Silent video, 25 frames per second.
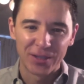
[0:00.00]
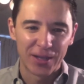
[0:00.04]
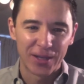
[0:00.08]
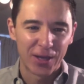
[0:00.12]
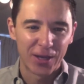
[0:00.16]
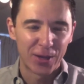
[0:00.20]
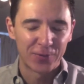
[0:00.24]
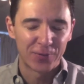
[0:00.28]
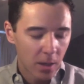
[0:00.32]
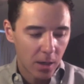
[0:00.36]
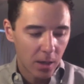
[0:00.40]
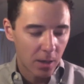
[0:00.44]
You
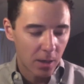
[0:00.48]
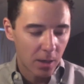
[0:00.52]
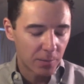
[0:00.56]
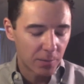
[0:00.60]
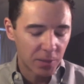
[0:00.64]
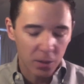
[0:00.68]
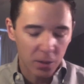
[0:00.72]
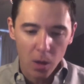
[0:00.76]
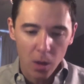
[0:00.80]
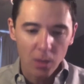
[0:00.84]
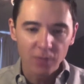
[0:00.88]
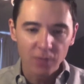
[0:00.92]
know, I
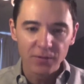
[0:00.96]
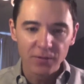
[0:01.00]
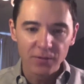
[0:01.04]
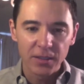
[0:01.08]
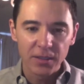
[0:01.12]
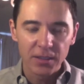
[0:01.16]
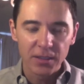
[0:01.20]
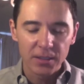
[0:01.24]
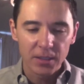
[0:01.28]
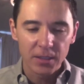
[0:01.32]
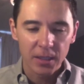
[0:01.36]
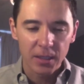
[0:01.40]
mean, all of
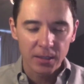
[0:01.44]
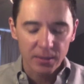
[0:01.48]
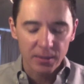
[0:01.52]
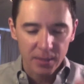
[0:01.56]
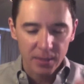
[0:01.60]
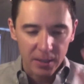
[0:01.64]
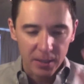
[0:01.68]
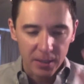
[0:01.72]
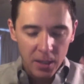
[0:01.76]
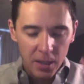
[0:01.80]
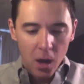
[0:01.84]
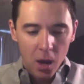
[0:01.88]
these things
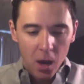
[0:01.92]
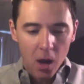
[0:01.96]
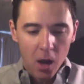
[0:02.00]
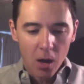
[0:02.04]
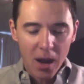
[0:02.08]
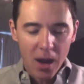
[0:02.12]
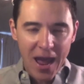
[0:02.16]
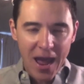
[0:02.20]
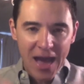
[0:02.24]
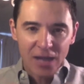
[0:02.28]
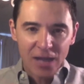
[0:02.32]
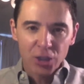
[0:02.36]
that
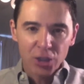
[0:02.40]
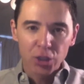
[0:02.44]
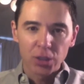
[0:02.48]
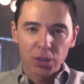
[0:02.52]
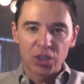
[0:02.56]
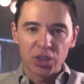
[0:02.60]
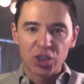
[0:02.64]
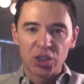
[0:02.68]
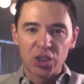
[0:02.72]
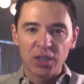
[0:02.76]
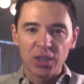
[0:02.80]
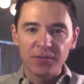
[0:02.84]
are
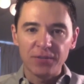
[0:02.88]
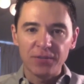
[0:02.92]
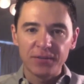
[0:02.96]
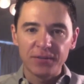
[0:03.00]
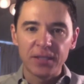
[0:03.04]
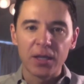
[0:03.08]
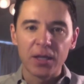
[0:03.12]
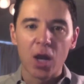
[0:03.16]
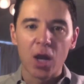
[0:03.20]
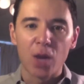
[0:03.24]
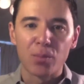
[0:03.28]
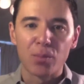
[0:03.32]
actually
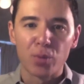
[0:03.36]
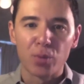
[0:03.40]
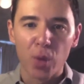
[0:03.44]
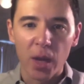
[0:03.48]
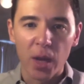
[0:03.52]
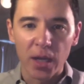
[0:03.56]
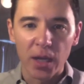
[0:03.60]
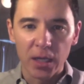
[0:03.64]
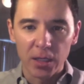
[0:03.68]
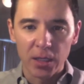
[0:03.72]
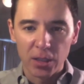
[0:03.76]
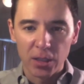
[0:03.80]
shifting our
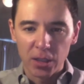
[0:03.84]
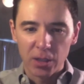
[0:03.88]
brain.